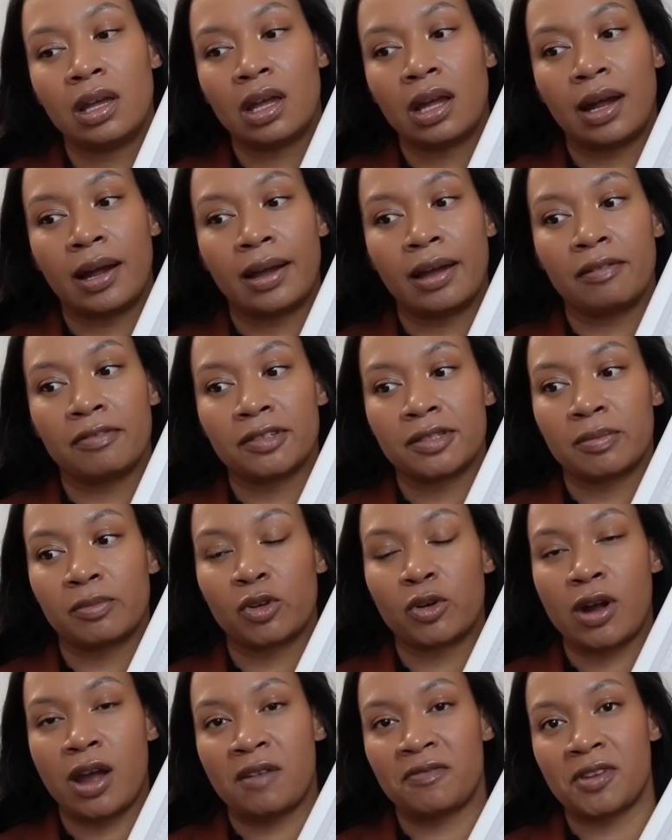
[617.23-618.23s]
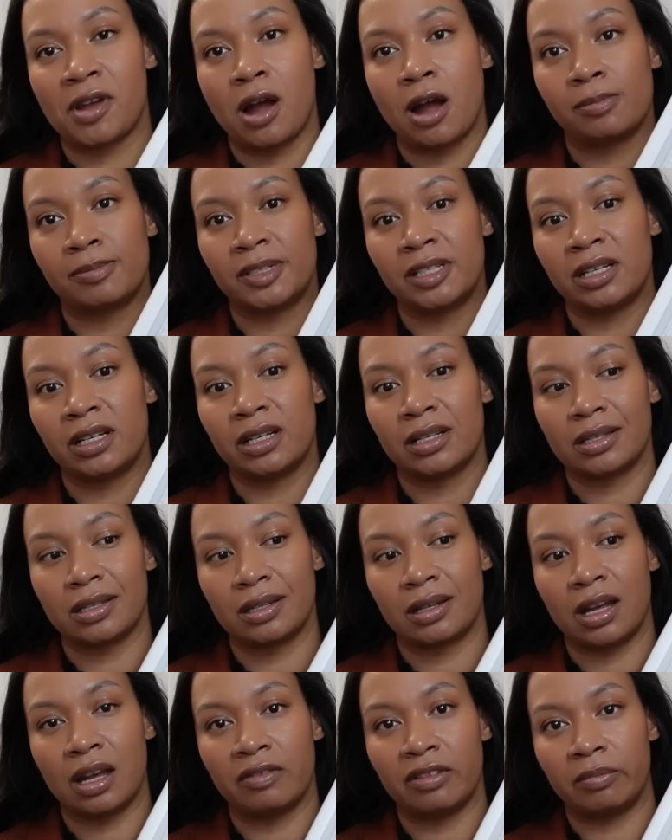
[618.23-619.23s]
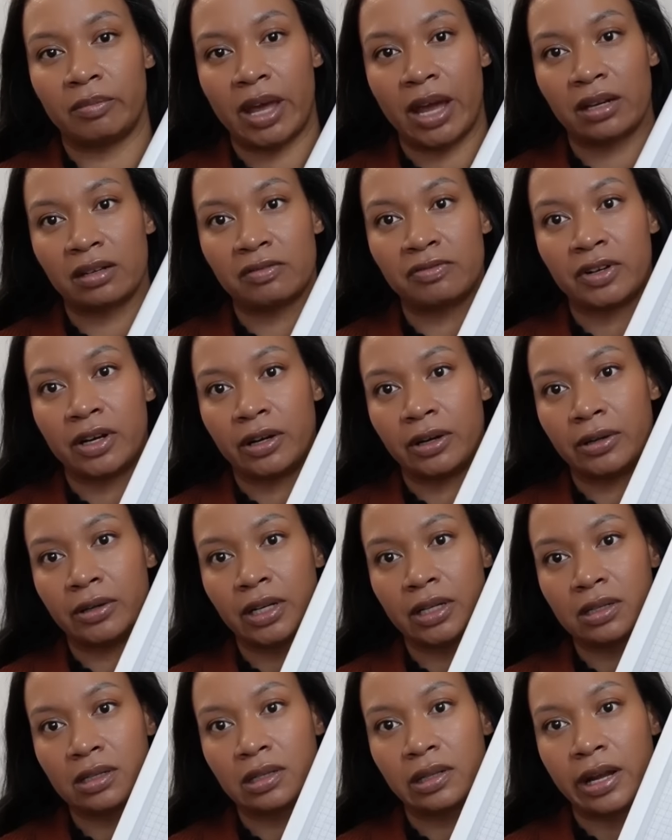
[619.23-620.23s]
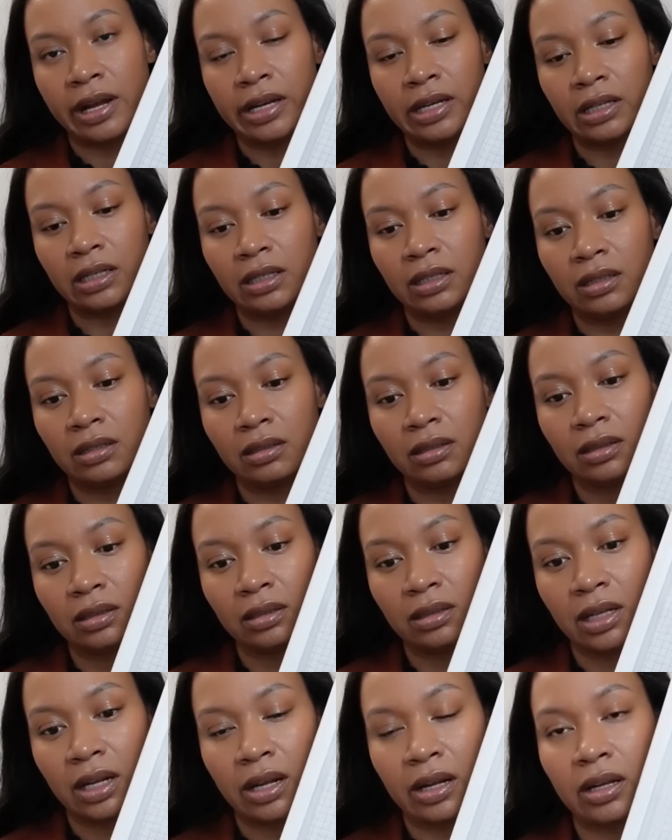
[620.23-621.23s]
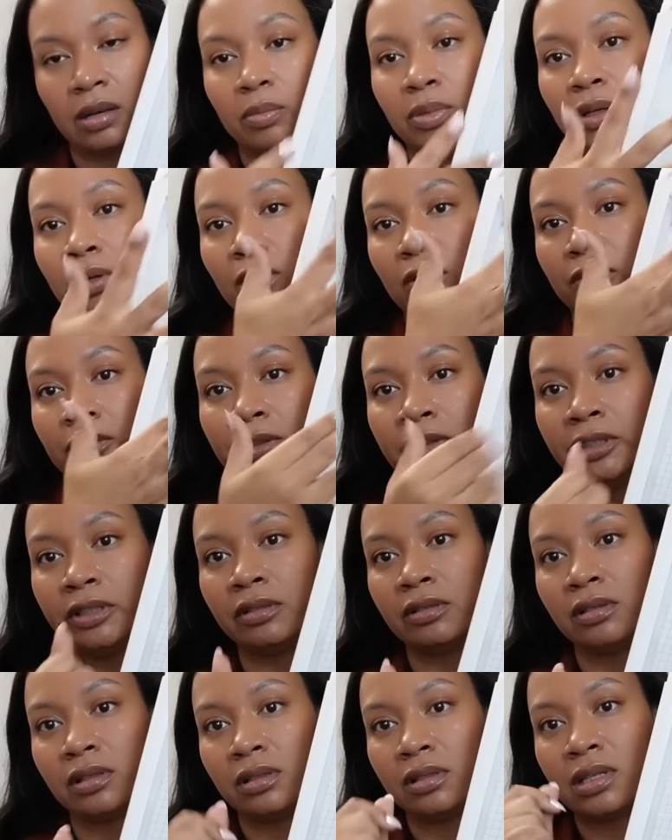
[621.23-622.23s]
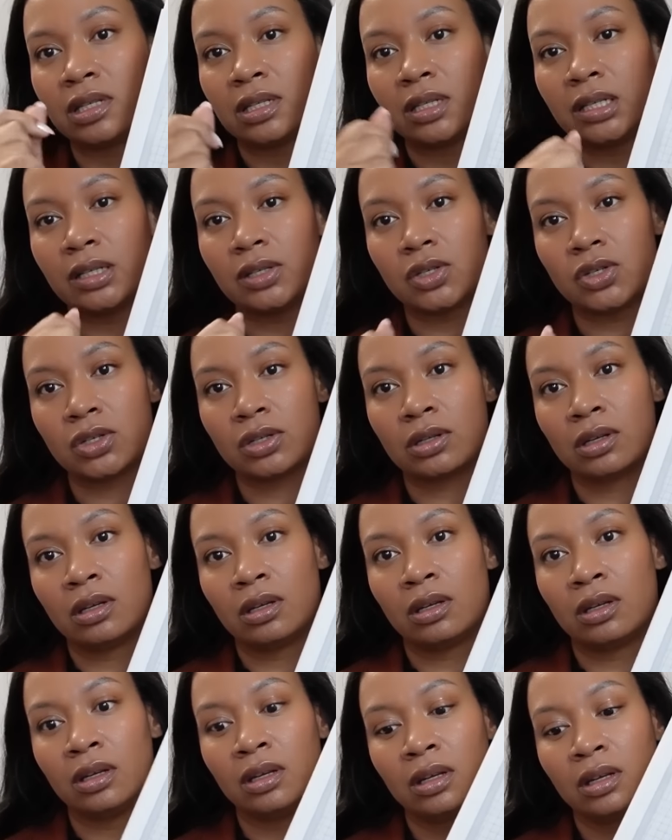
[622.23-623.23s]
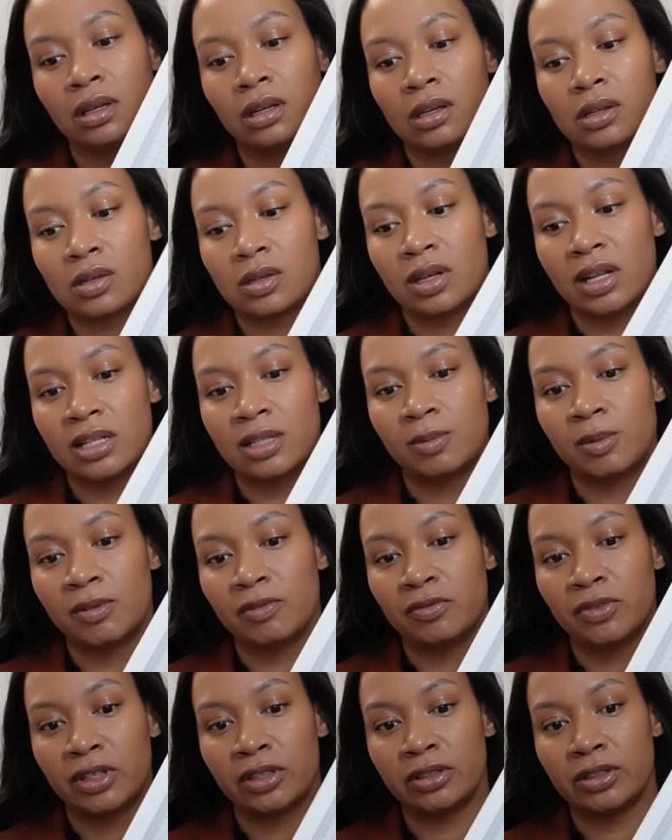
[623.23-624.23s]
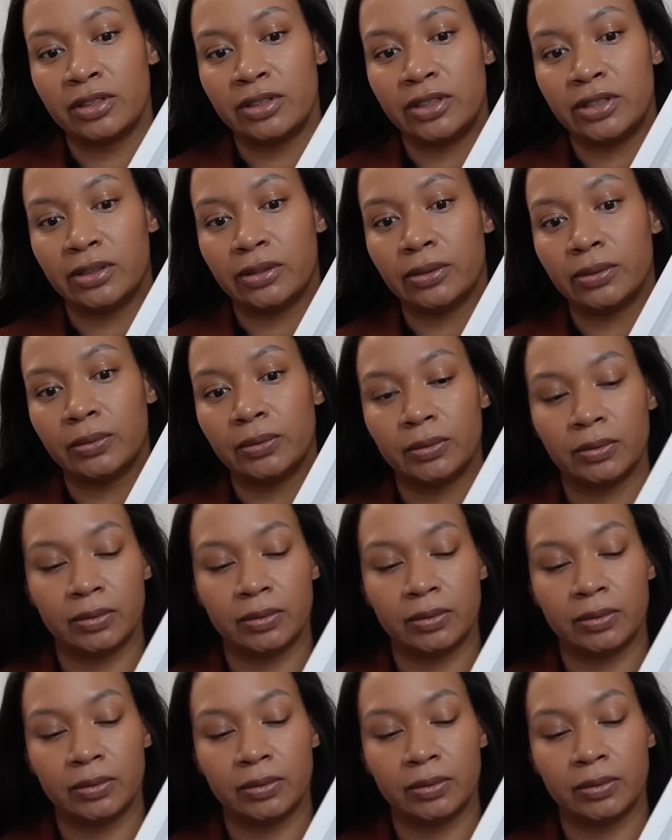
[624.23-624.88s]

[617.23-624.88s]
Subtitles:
I have some craft optics, and I have a magnifier that's lighted that I can put over it and stitch. So that's been fun to do.